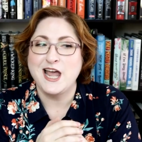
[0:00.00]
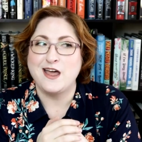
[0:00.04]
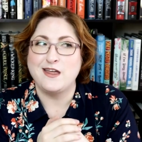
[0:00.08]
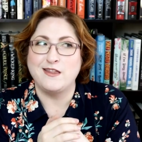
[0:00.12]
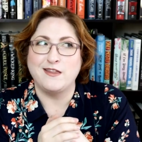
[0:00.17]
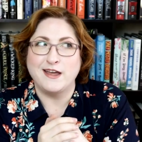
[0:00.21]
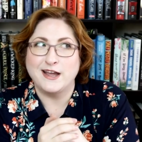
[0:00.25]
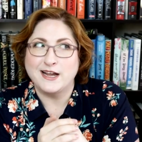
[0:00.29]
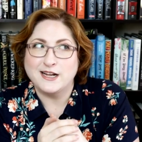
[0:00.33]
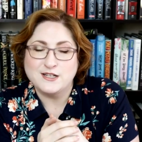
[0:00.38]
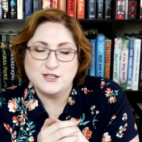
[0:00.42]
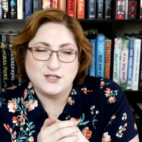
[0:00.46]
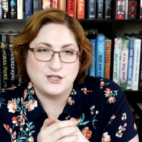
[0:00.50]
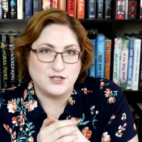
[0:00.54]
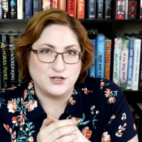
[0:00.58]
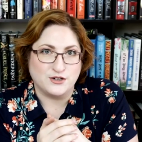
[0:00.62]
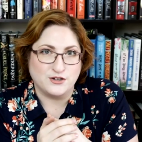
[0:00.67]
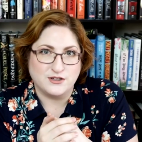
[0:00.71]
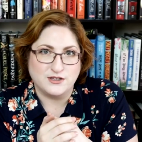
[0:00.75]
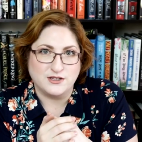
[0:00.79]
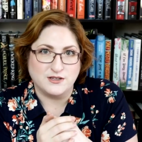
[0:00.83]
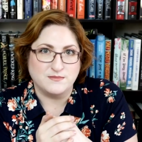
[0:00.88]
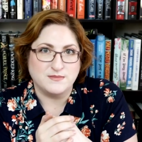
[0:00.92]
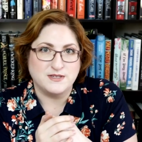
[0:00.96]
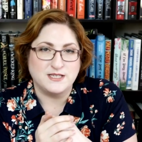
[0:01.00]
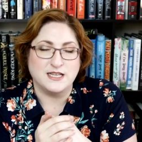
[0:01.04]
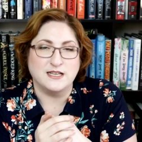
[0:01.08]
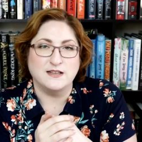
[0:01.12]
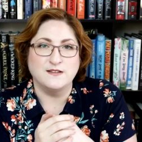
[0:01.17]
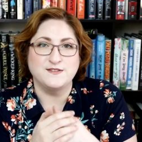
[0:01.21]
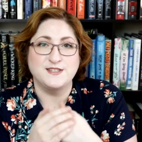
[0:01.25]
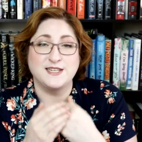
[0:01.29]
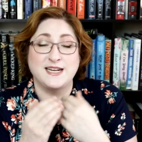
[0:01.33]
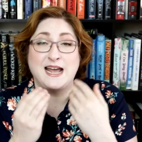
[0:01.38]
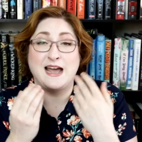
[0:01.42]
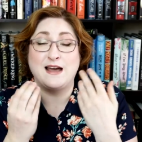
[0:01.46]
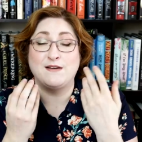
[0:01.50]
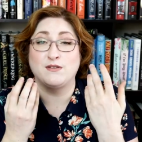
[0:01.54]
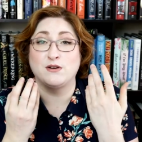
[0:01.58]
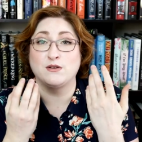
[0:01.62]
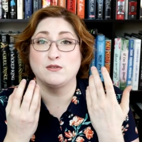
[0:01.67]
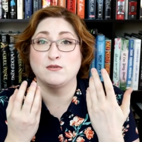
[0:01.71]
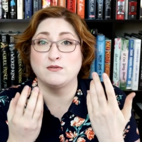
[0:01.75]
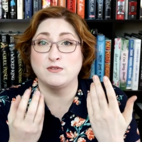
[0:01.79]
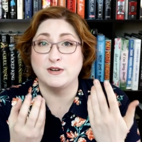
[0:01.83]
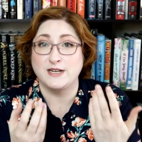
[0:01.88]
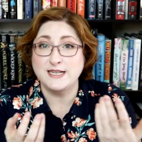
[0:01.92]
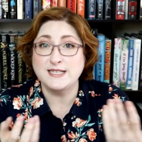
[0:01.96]
they insert themselves and have a
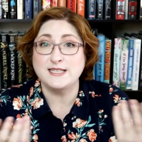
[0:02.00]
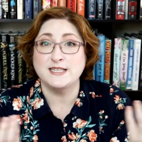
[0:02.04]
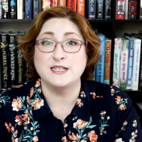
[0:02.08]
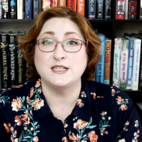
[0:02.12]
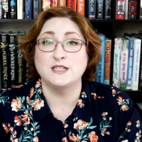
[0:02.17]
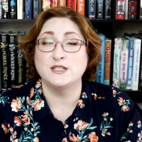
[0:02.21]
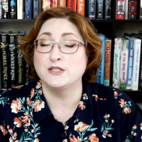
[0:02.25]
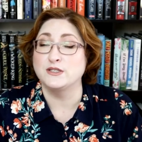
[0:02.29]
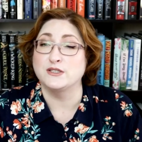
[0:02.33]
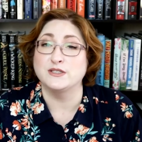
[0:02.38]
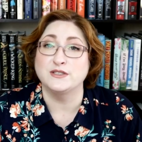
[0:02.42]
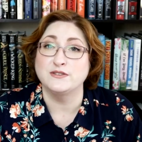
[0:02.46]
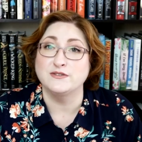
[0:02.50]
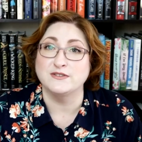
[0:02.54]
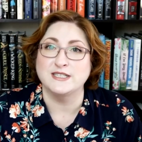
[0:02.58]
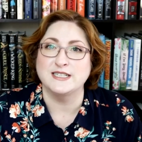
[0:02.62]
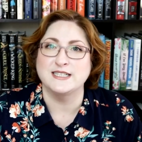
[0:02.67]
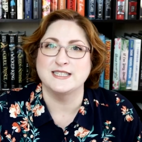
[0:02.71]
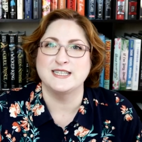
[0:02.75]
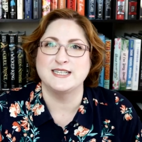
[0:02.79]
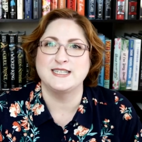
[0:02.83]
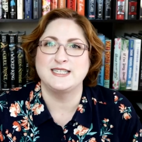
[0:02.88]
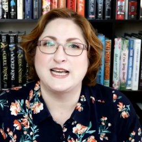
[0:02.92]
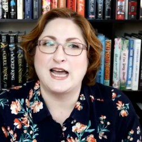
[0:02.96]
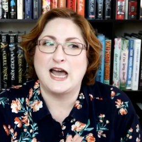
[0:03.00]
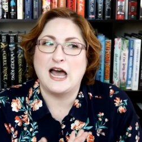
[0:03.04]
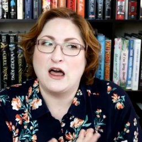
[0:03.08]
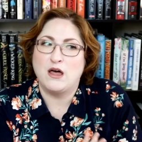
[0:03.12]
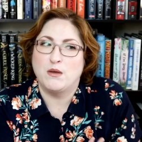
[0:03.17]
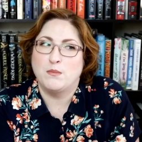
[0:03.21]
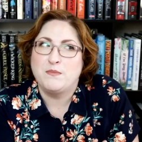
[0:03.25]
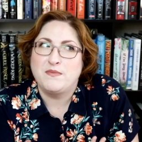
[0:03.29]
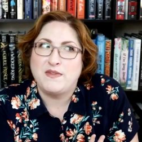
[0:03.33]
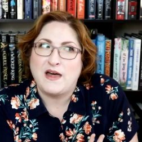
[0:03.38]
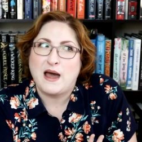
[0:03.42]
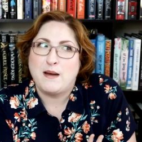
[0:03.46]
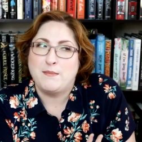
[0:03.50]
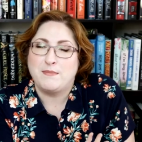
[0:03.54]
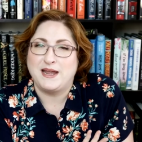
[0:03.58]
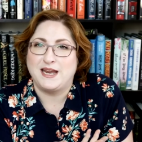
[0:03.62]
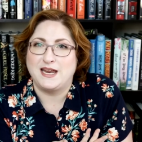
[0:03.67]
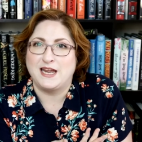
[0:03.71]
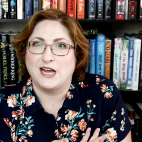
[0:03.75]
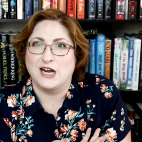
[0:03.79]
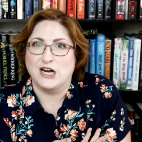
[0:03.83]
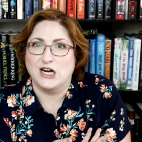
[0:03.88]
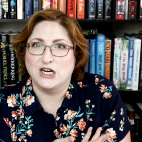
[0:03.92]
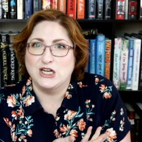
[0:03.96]
reason a good reason to help that main
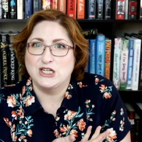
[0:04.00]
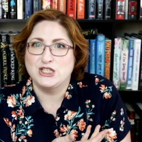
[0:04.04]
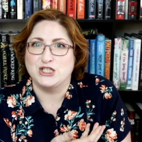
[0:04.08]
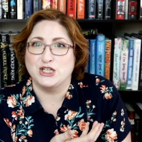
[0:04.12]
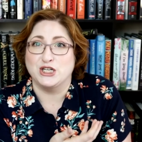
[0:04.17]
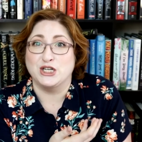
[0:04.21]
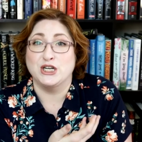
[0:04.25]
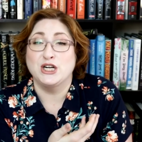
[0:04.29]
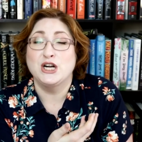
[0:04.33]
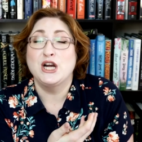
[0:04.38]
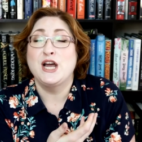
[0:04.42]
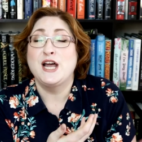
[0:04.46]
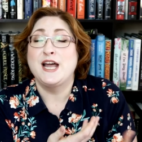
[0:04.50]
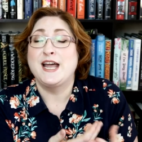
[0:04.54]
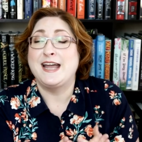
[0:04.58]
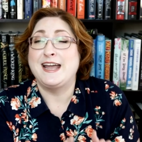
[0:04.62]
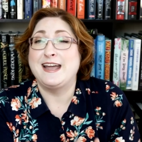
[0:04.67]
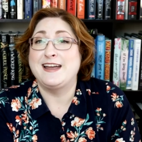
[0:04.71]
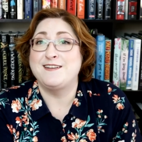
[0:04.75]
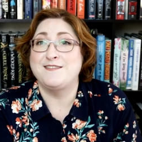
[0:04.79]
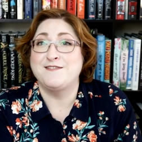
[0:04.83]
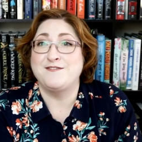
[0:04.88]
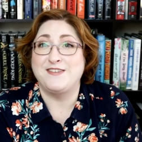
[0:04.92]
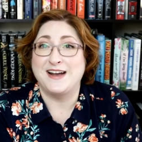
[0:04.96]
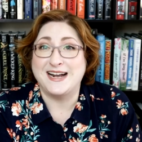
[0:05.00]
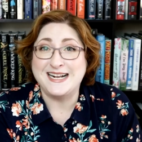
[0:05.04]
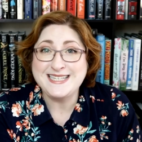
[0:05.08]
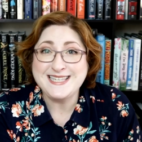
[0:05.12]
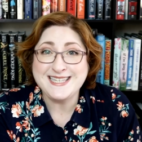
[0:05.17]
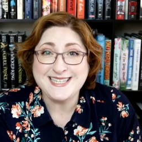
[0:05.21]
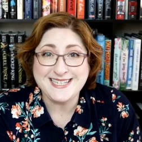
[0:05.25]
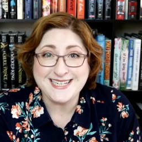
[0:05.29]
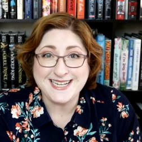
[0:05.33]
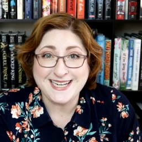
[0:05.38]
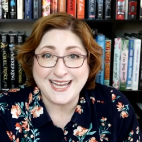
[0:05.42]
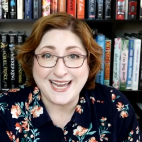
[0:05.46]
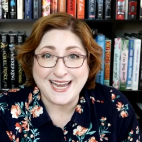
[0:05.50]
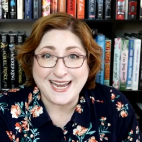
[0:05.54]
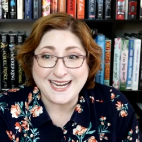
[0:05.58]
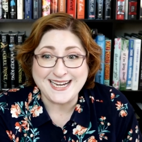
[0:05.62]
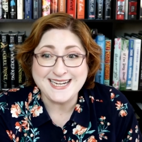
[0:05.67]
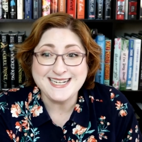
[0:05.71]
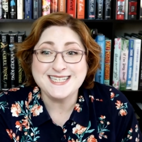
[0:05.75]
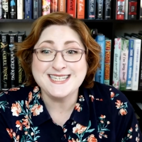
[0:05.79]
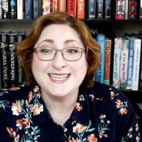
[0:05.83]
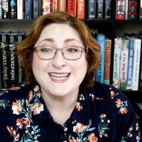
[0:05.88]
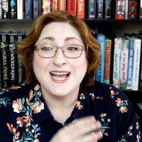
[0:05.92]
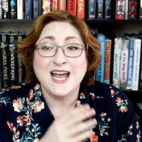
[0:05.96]
character
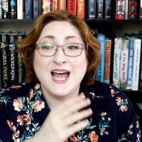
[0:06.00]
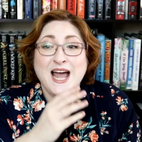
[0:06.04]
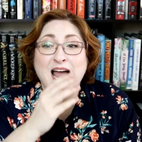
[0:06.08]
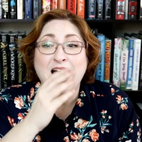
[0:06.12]
investigate